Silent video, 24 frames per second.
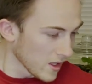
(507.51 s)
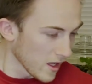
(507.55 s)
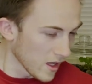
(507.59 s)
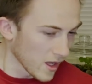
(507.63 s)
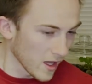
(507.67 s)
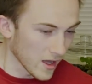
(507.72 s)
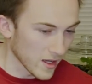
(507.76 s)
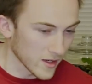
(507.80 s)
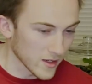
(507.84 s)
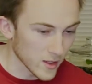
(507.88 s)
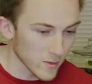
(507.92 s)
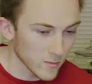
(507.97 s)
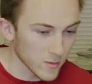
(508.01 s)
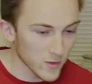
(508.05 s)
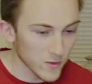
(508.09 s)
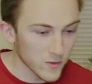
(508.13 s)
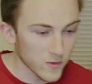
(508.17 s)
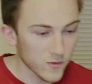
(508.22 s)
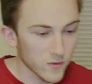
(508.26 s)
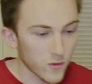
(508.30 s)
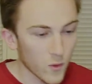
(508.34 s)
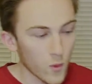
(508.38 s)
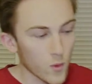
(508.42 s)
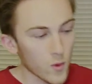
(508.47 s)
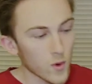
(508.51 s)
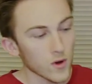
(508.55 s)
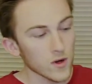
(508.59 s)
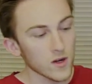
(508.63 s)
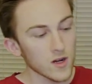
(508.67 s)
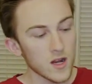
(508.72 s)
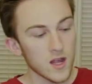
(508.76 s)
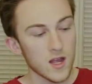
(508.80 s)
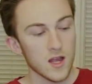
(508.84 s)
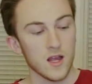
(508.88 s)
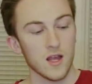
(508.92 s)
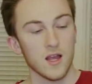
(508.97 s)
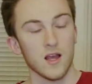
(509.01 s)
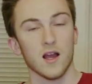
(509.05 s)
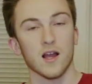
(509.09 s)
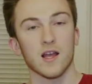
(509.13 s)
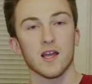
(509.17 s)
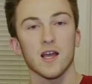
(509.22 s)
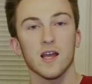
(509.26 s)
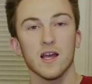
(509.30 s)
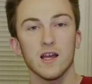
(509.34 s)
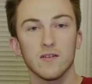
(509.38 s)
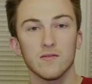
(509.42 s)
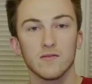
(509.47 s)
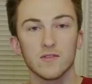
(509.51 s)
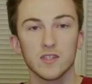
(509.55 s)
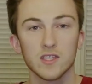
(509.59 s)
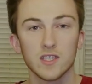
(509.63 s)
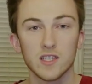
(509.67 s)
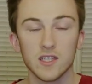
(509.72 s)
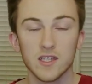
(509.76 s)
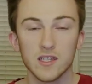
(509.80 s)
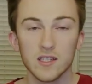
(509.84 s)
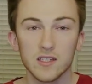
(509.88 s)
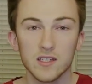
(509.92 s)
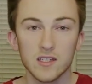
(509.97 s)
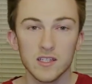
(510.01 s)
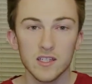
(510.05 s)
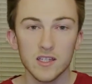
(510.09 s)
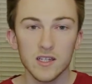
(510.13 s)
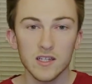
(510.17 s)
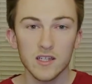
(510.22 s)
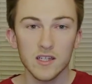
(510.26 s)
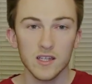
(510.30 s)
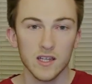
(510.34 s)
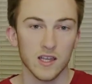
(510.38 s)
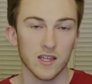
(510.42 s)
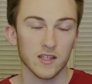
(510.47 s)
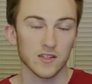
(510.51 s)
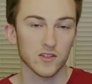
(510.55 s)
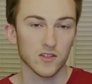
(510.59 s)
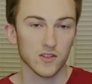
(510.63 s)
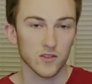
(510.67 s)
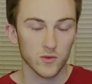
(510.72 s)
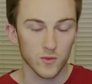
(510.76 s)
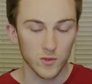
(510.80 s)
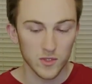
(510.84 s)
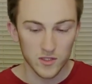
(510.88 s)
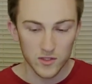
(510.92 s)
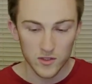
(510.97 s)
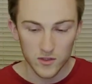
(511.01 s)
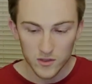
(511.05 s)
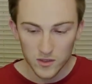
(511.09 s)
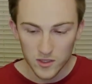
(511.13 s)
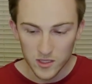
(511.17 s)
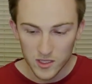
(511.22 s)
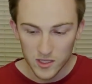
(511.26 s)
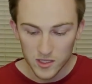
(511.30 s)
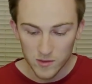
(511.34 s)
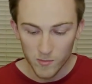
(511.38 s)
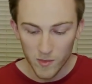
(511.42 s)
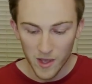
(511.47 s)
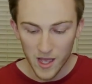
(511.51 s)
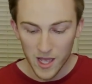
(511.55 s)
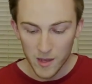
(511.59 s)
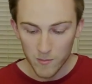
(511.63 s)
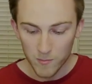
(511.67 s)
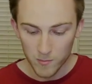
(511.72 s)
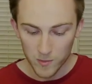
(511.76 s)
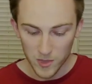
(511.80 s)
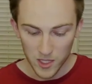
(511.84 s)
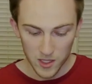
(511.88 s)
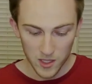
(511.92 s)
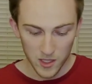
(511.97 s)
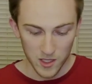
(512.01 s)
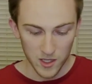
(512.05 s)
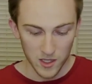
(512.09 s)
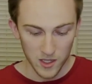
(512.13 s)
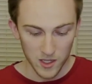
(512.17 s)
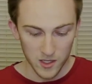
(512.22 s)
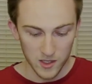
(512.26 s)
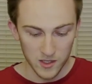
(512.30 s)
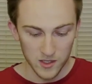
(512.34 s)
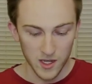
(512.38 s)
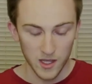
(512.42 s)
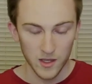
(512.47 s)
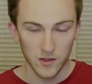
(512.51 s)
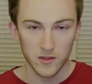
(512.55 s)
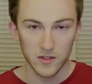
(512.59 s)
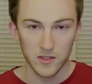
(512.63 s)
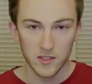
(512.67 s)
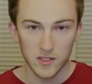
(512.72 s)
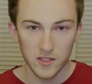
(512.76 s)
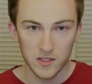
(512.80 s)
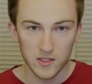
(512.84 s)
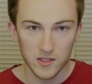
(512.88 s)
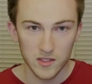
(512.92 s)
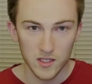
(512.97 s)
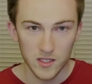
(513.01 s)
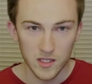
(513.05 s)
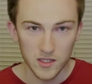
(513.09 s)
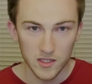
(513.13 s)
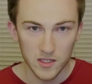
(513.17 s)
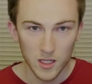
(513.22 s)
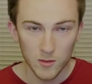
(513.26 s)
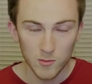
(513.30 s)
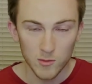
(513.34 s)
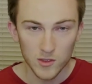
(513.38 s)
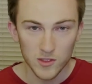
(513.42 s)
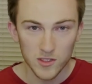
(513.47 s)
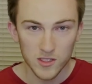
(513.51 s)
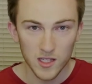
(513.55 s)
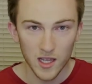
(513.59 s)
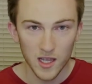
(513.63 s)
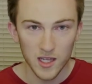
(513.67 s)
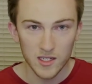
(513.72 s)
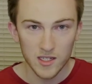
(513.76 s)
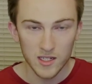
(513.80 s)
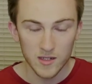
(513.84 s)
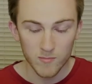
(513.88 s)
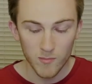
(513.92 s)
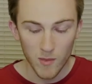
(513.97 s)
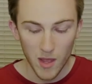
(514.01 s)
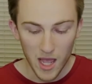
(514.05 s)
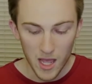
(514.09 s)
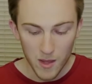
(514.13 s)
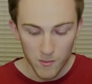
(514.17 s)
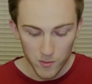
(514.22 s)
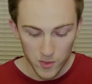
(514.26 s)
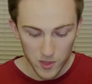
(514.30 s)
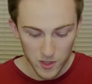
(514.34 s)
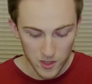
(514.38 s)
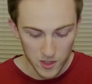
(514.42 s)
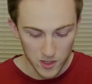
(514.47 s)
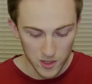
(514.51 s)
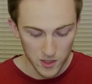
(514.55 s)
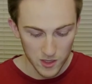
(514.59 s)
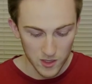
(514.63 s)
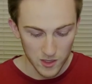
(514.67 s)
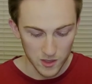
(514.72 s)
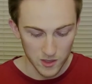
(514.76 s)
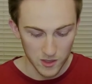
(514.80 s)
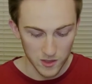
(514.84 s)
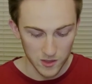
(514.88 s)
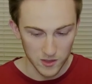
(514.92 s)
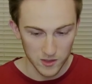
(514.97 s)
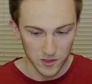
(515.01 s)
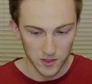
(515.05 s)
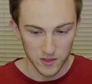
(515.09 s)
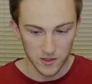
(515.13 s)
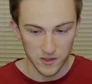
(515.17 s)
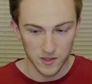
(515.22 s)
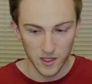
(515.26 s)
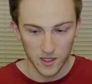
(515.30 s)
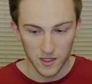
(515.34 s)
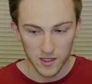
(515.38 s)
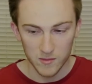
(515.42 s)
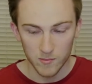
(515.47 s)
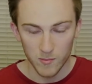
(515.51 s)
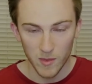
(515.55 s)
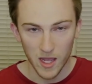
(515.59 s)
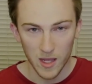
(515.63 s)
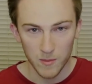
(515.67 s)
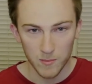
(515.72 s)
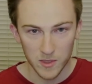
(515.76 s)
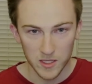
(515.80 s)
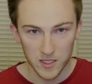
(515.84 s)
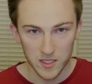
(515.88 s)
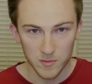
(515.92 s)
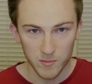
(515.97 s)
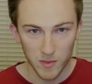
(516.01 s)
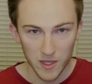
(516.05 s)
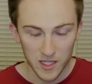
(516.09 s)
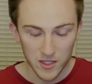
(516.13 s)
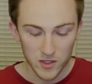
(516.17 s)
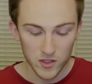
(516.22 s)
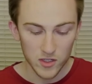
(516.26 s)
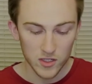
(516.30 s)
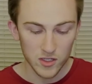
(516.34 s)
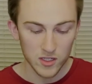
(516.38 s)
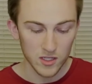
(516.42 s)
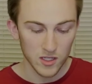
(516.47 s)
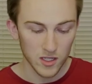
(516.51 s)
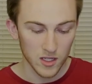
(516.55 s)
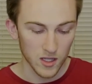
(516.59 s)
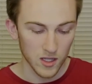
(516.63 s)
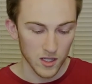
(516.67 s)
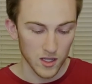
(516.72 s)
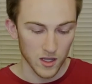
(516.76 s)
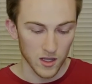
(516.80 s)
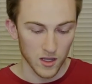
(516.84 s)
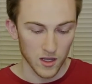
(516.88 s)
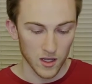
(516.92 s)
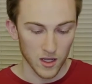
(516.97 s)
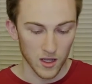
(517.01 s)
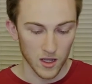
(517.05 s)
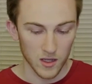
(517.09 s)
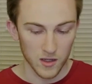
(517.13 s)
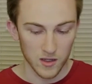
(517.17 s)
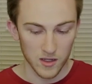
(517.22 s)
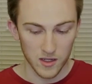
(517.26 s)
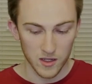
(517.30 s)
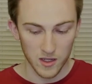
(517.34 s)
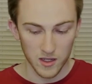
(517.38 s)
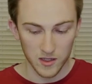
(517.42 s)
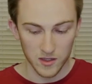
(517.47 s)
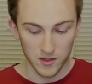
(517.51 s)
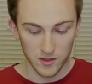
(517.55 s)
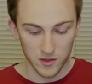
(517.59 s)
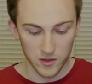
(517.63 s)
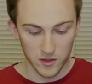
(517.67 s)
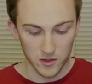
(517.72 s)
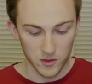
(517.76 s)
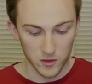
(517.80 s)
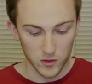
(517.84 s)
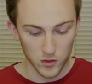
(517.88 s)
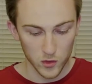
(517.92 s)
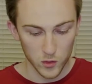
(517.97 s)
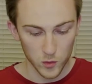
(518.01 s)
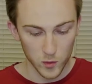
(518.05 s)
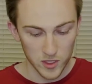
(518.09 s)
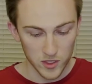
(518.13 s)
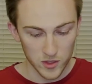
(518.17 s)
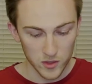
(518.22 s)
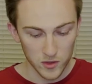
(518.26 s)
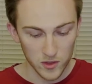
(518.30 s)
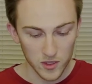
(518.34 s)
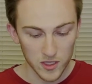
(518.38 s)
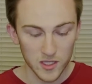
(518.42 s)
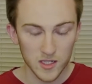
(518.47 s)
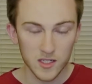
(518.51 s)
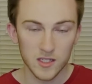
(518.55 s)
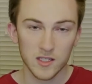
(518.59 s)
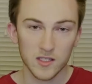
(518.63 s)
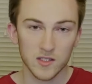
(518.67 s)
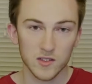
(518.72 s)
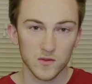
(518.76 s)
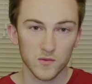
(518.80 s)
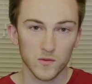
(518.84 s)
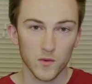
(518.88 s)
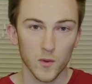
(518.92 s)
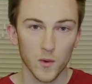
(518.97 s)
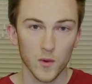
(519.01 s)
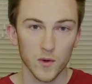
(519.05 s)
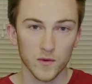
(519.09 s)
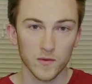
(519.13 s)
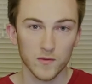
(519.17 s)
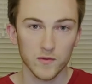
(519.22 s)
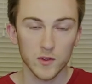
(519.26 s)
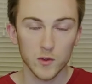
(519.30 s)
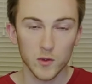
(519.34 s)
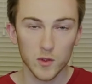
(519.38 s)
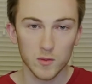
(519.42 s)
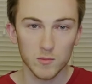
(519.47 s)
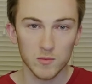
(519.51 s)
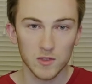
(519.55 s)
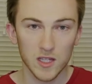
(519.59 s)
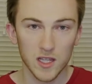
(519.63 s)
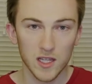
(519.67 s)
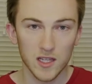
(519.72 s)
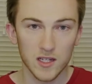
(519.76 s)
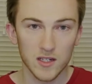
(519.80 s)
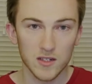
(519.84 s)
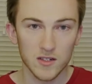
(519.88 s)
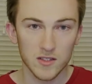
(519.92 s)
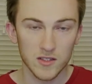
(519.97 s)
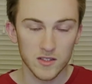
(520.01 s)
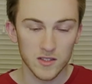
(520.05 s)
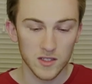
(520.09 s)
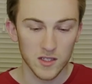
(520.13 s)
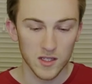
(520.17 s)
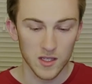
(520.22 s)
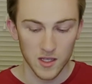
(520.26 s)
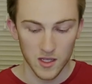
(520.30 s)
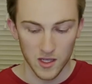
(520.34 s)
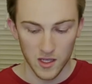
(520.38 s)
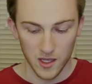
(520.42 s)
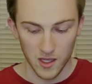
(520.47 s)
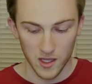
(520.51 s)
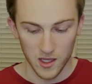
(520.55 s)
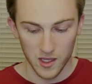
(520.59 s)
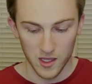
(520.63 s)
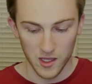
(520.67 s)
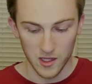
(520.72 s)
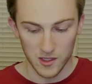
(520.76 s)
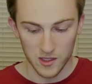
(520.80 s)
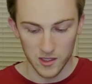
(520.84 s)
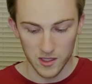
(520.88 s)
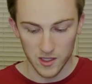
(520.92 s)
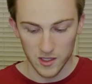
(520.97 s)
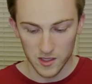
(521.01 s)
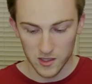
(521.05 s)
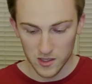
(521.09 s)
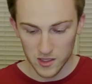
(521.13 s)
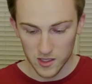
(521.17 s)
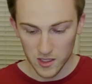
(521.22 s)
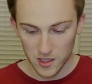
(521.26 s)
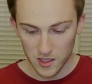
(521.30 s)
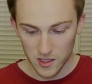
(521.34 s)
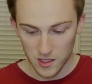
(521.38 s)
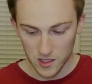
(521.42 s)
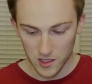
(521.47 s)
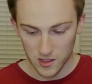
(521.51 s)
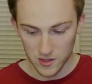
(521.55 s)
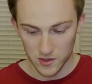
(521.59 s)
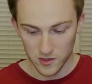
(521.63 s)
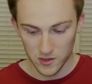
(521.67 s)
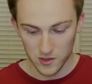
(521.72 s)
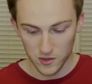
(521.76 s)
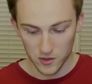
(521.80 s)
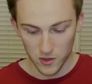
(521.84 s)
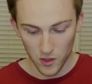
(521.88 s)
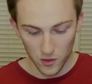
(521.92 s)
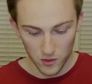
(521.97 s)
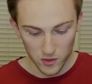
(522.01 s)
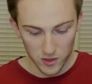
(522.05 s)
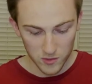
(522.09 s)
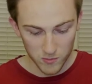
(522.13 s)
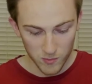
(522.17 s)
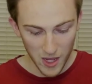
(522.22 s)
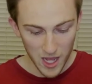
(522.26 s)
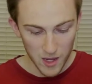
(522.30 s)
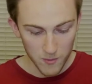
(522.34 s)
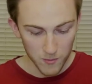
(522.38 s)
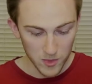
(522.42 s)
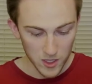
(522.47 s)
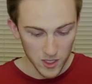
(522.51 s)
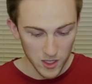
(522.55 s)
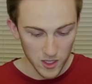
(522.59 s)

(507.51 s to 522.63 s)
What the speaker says: At number 4, I have the India and Switzerland map. Now this is a double-sided map. It's the second map expansion, and Switzerland is for fewer players, and India is a solid map.